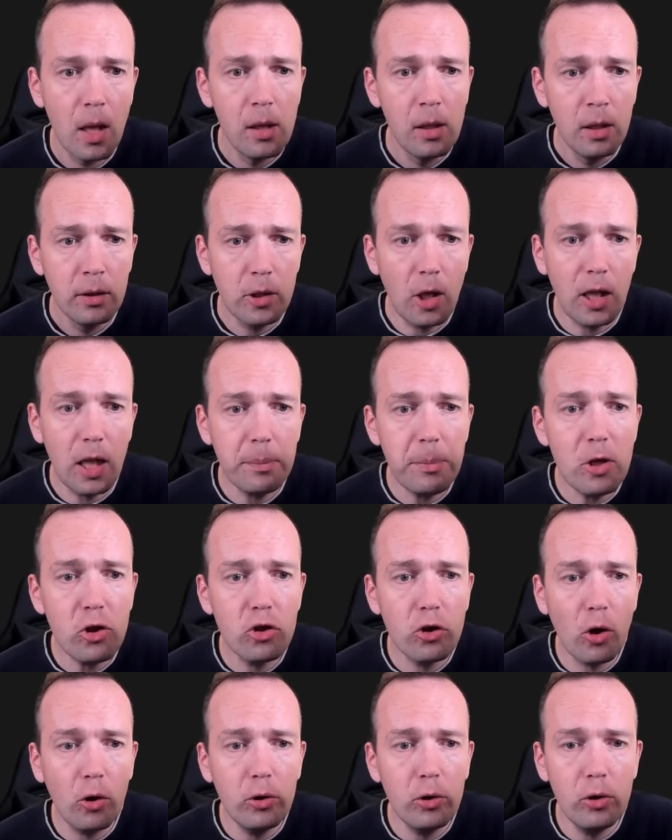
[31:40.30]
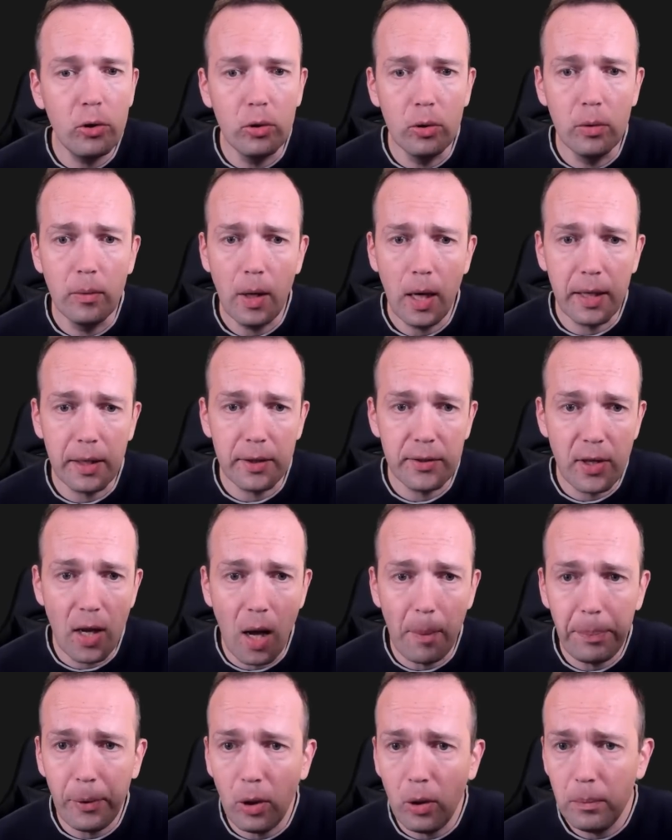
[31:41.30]
Now let me show you an
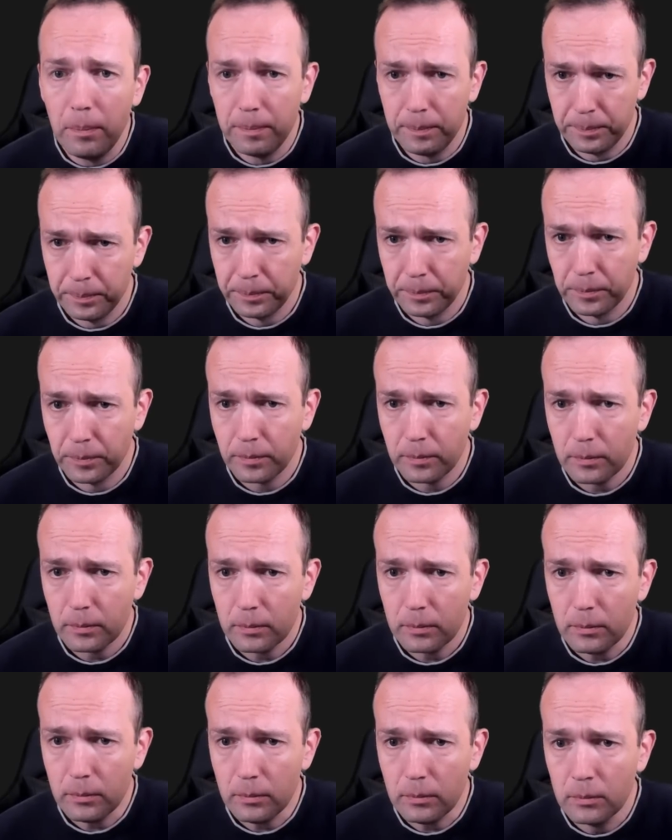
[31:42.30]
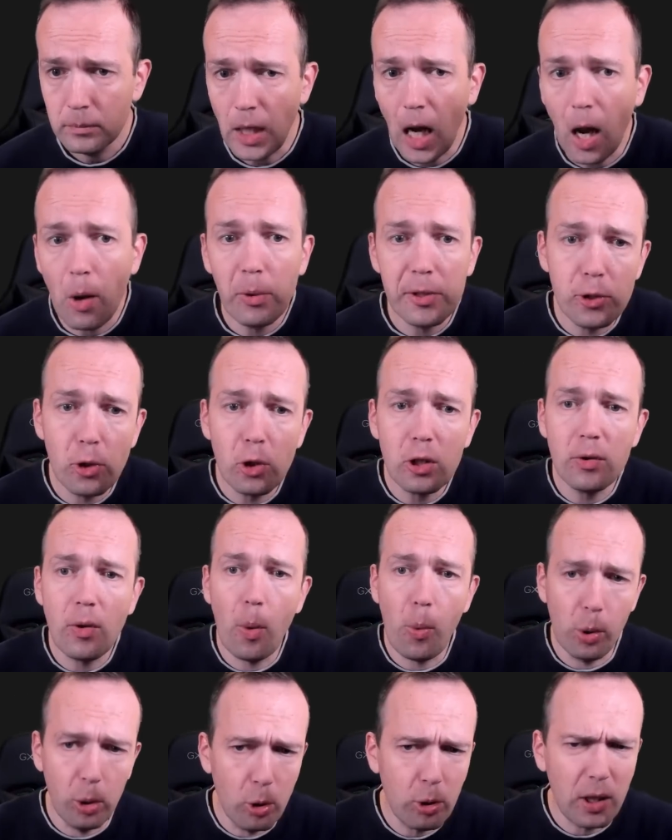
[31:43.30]
example how a Zugzwang
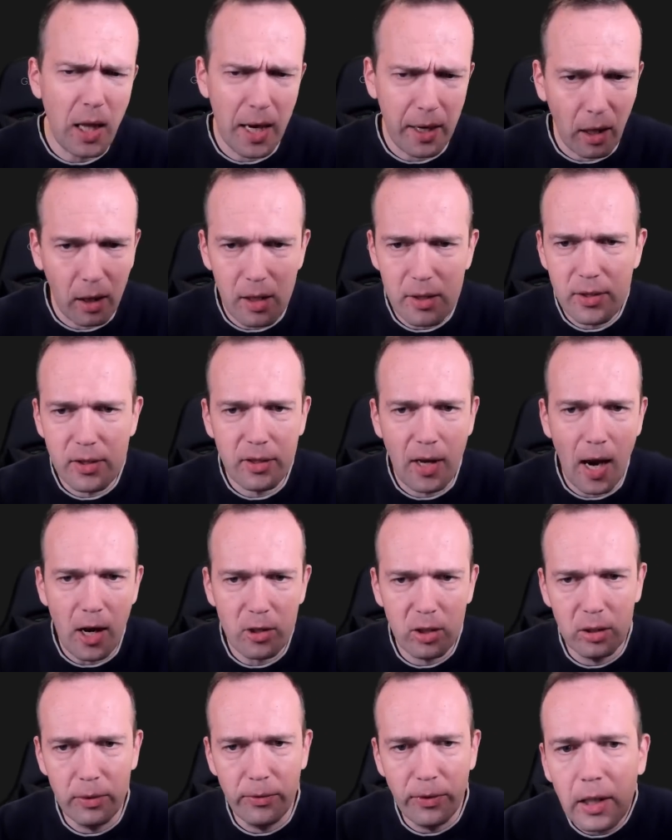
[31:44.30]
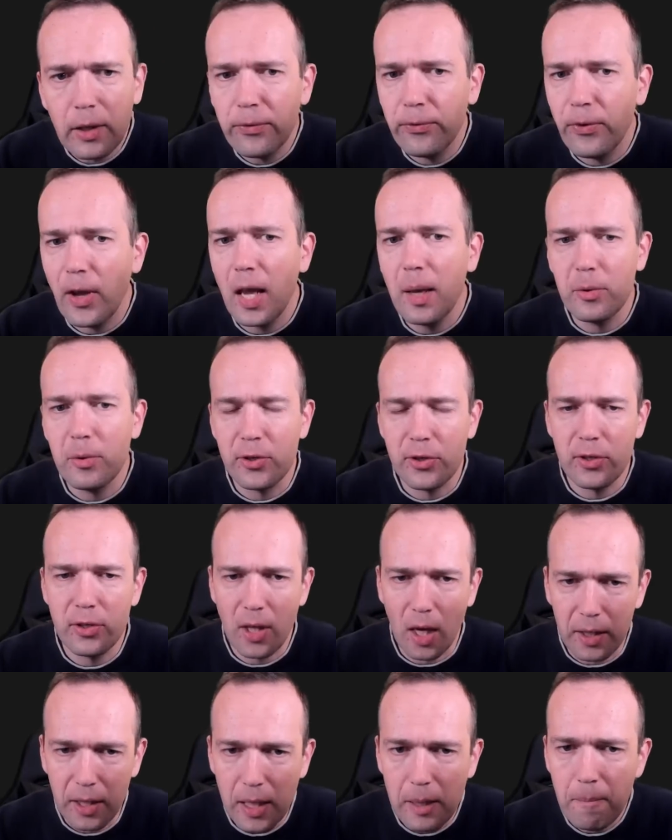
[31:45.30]
will look like. This is actually a very famous
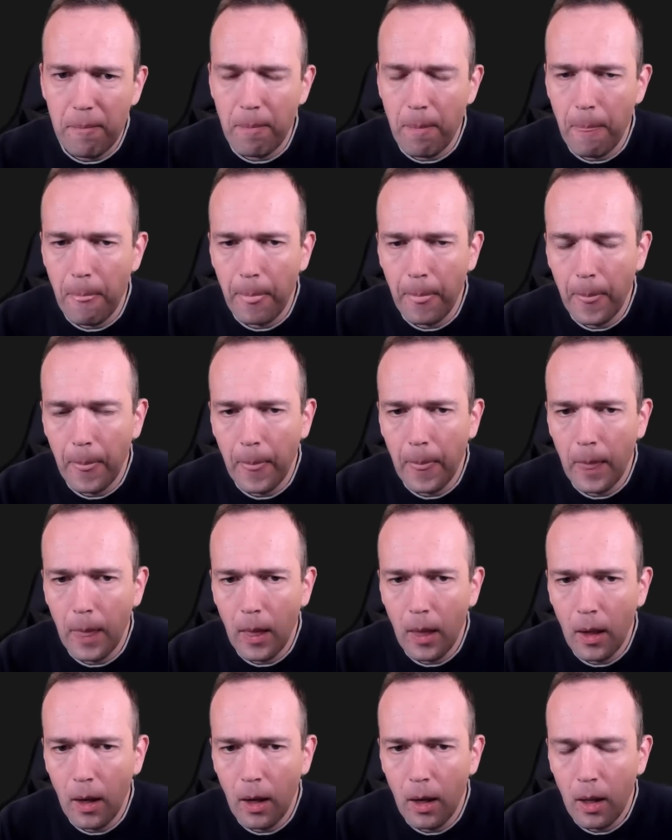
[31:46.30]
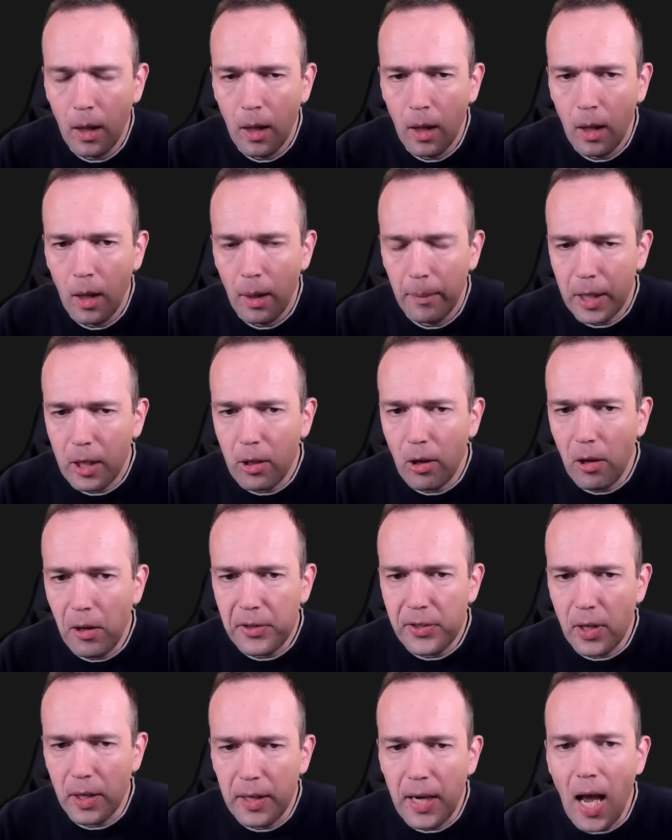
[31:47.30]
study,
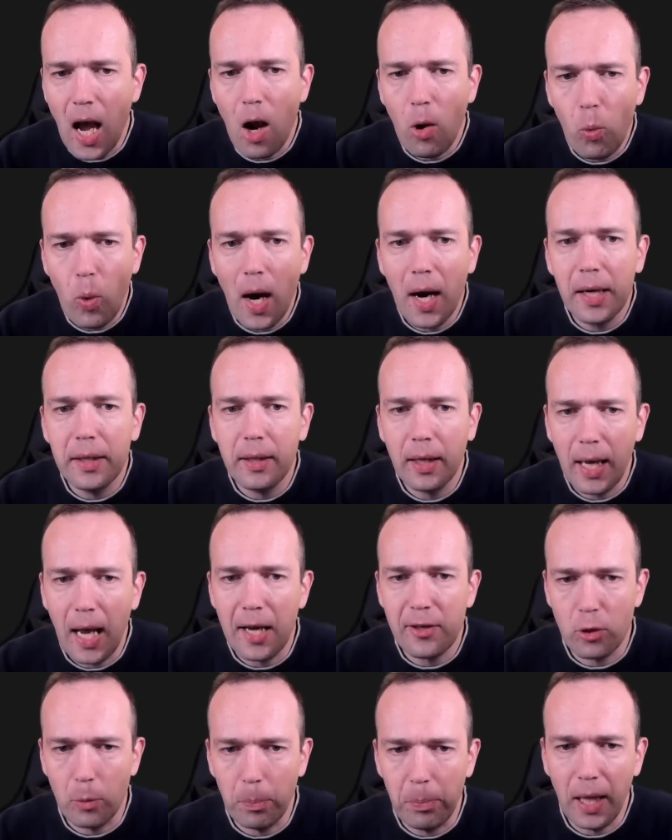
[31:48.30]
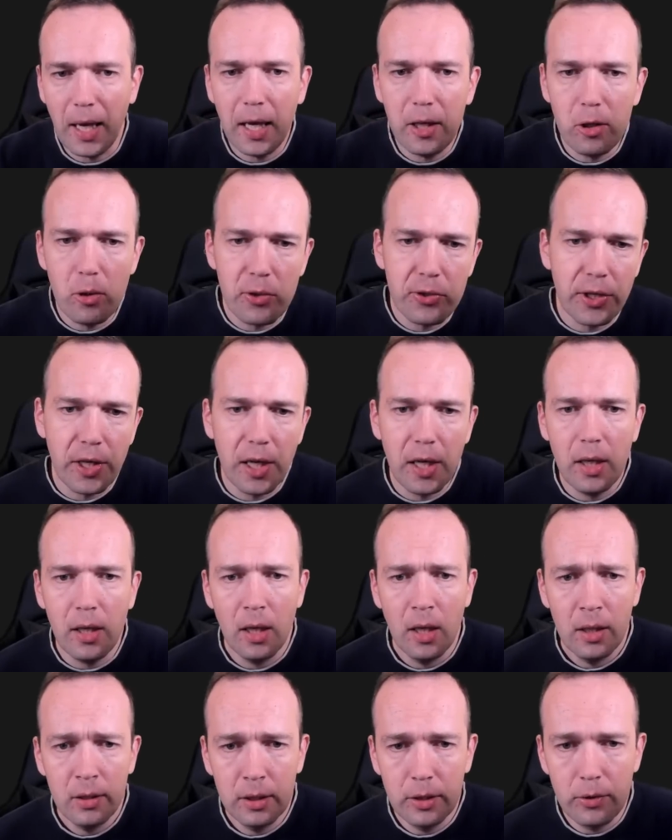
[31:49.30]
because now white has to play. You see
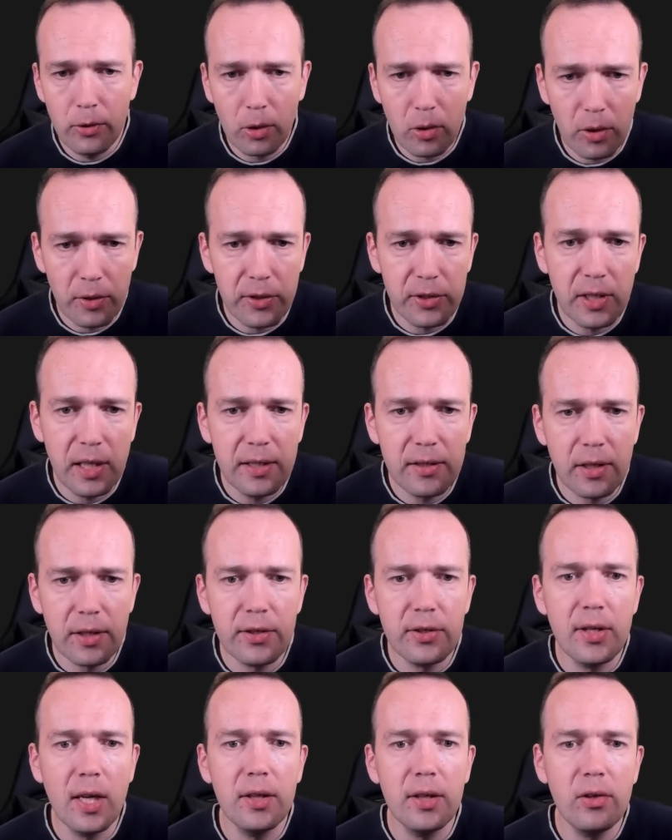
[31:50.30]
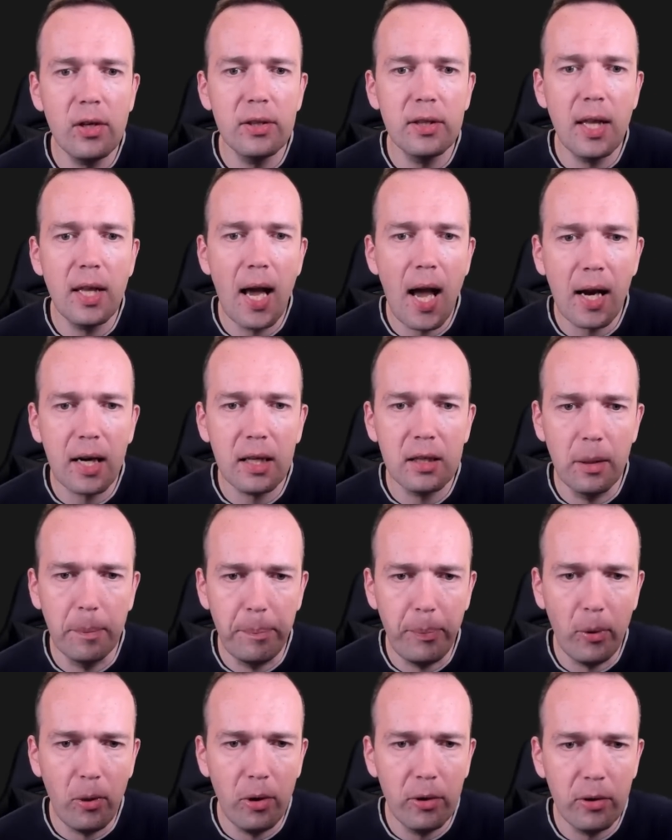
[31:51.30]
the rook on c6 is under attack, the
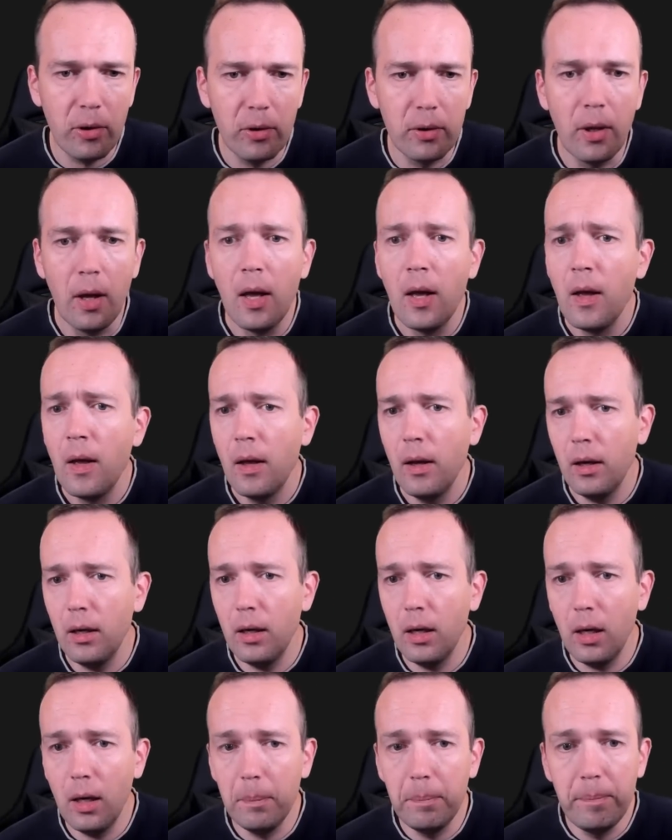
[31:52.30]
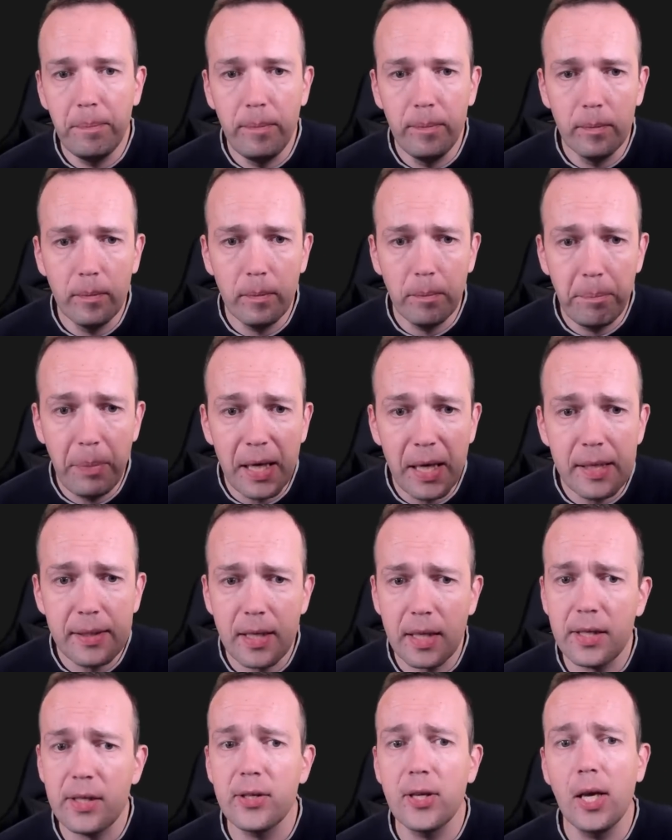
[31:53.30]
pawn on
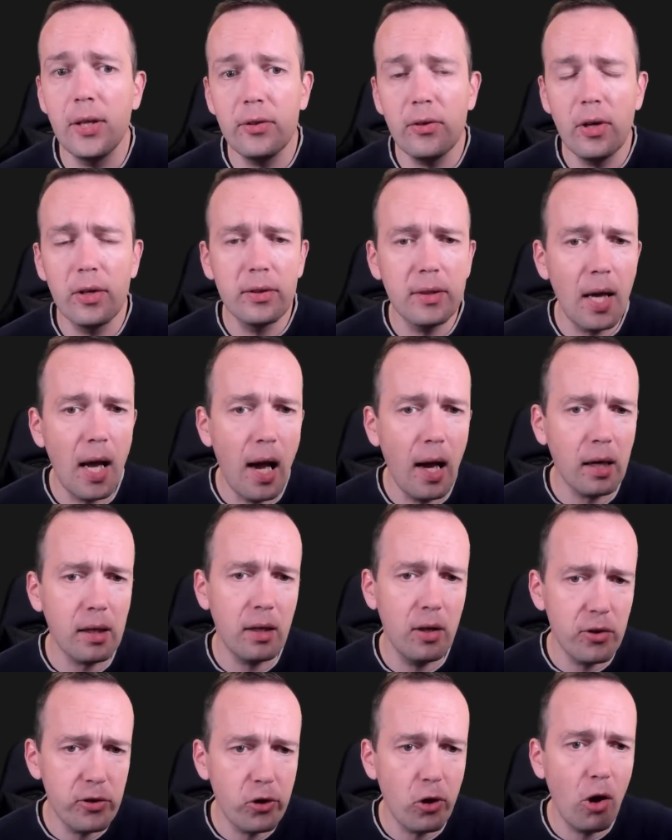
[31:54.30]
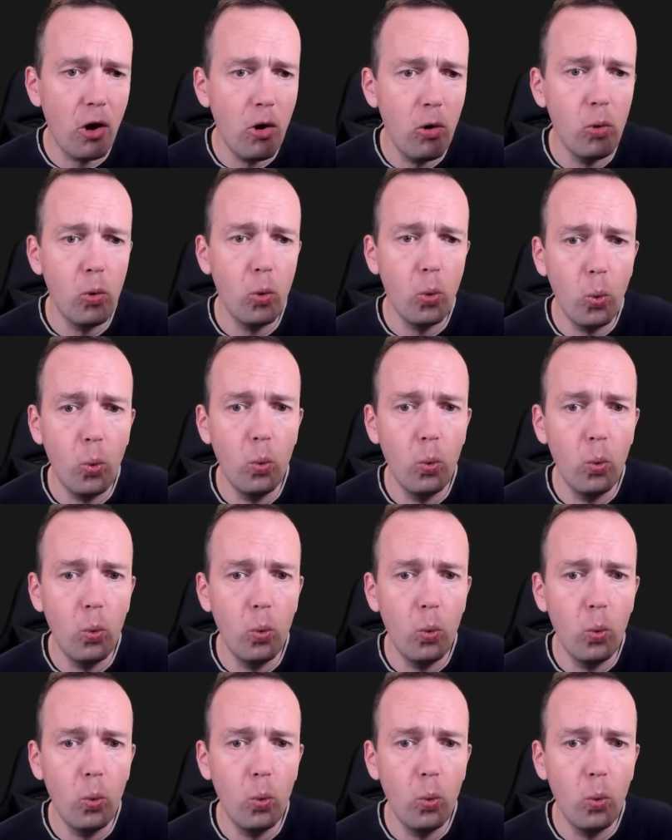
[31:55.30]
b6 is under attack, so